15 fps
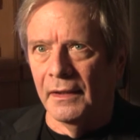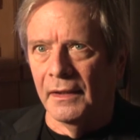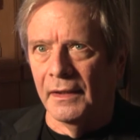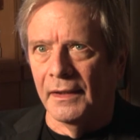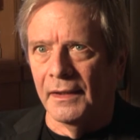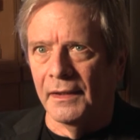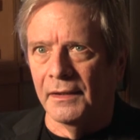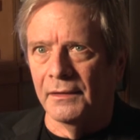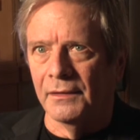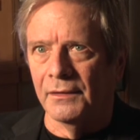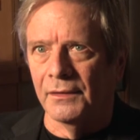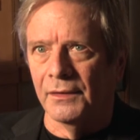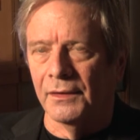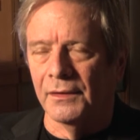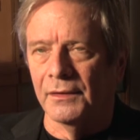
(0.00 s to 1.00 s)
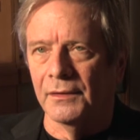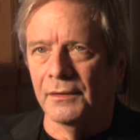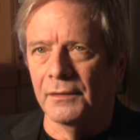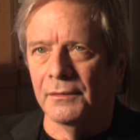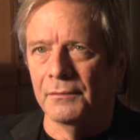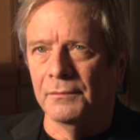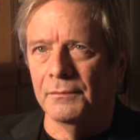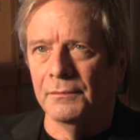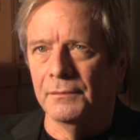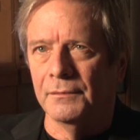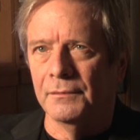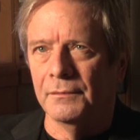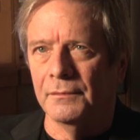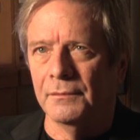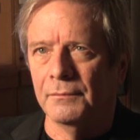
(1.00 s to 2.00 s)
and uh,
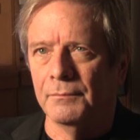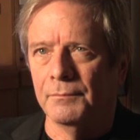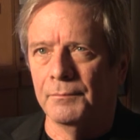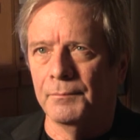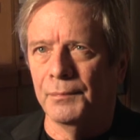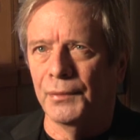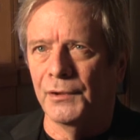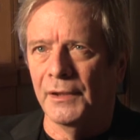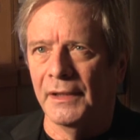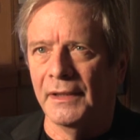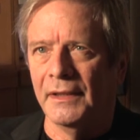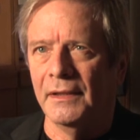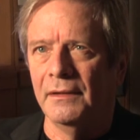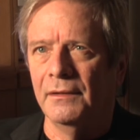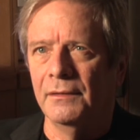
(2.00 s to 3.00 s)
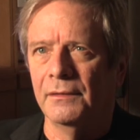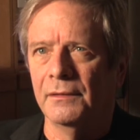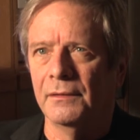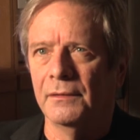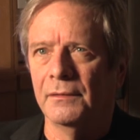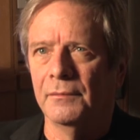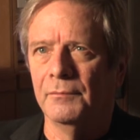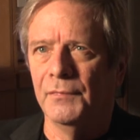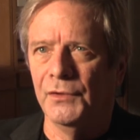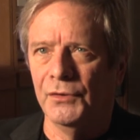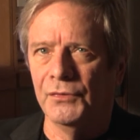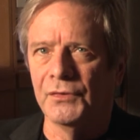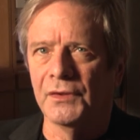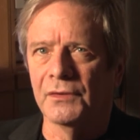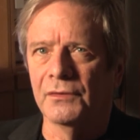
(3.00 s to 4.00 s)
played
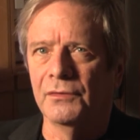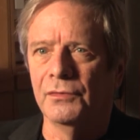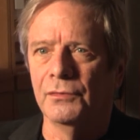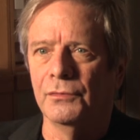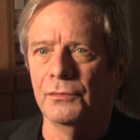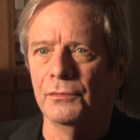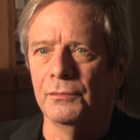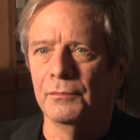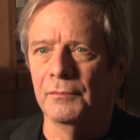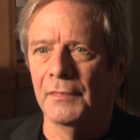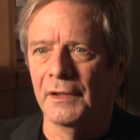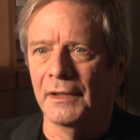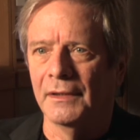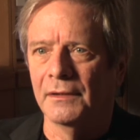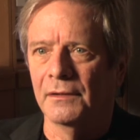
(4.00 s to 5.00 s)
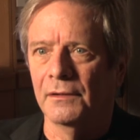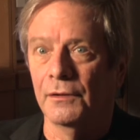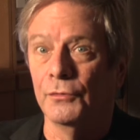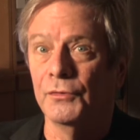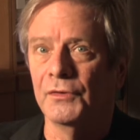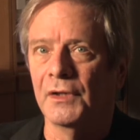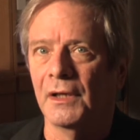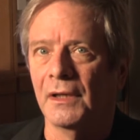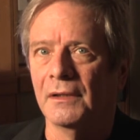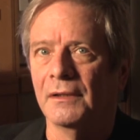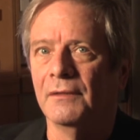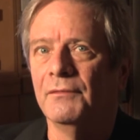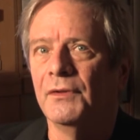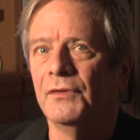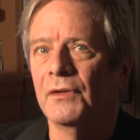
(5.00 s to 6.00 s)
music to my close
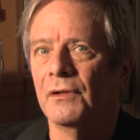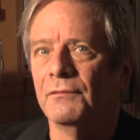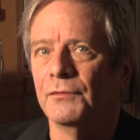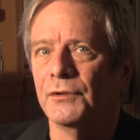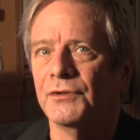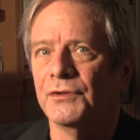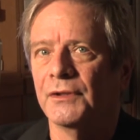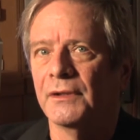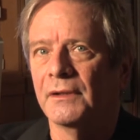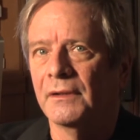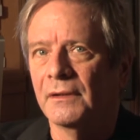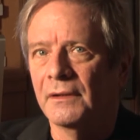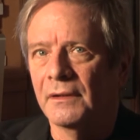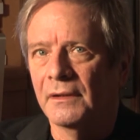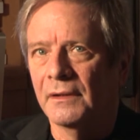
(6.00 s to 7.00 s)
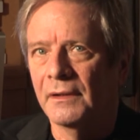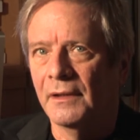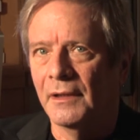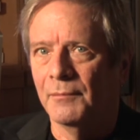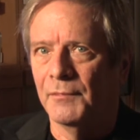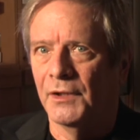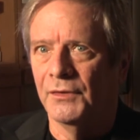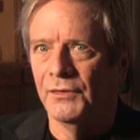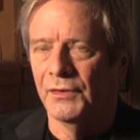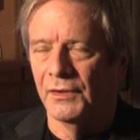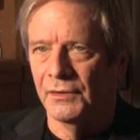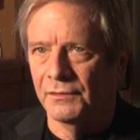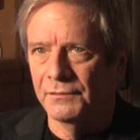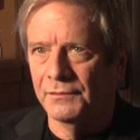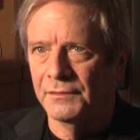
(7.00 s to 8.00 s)
colleague Wieslaw Woszczyk and
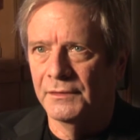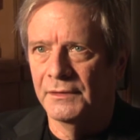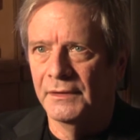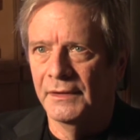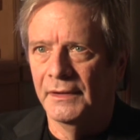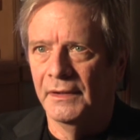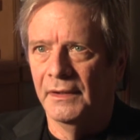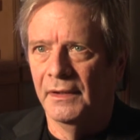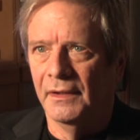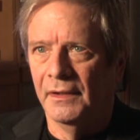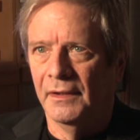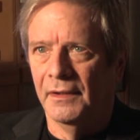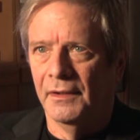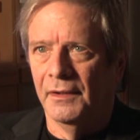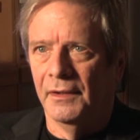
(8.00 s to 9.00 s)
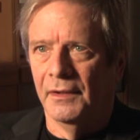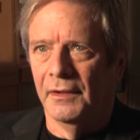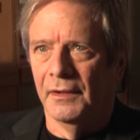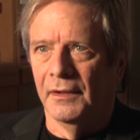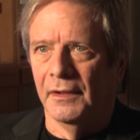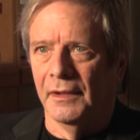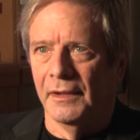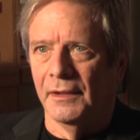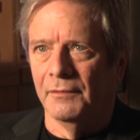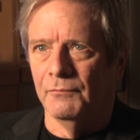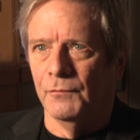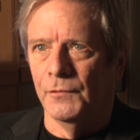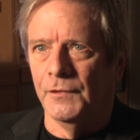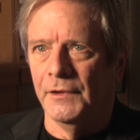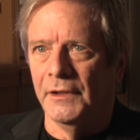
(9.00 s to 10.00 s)
myself.
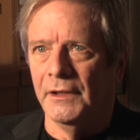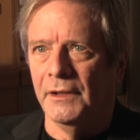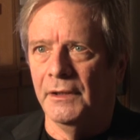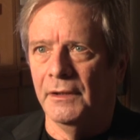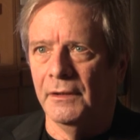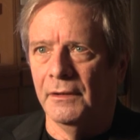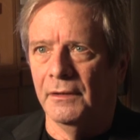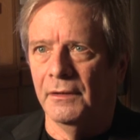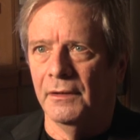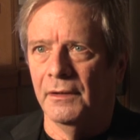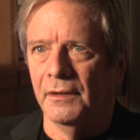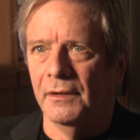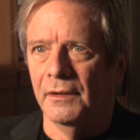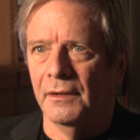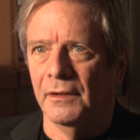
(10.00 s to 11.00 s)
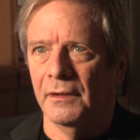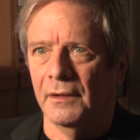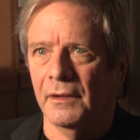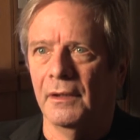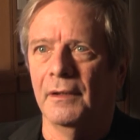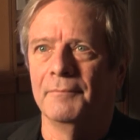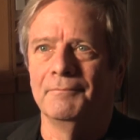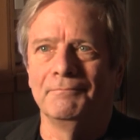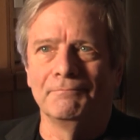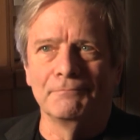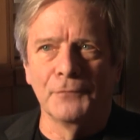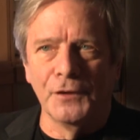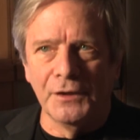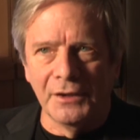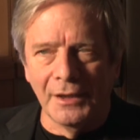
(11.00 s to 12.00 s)
And we,
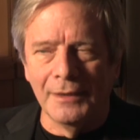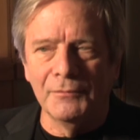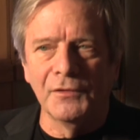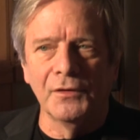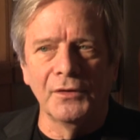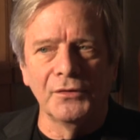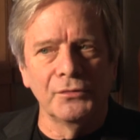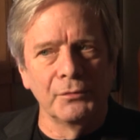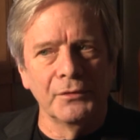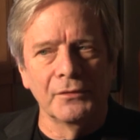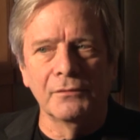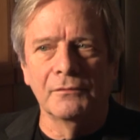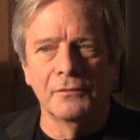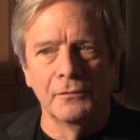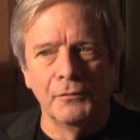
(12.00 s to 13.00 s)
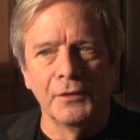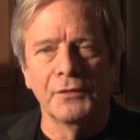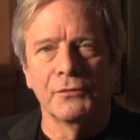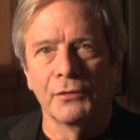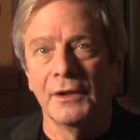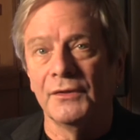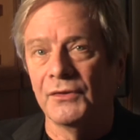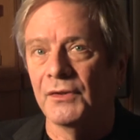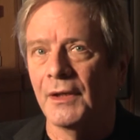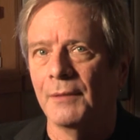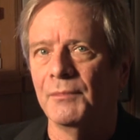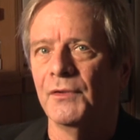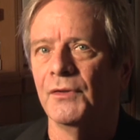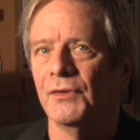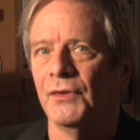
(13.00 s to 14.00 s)
we came to this with, with great
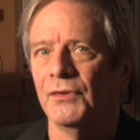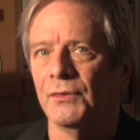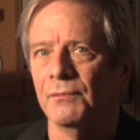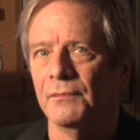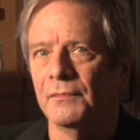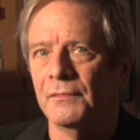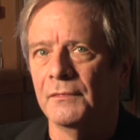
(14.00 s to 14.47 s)
skepticism.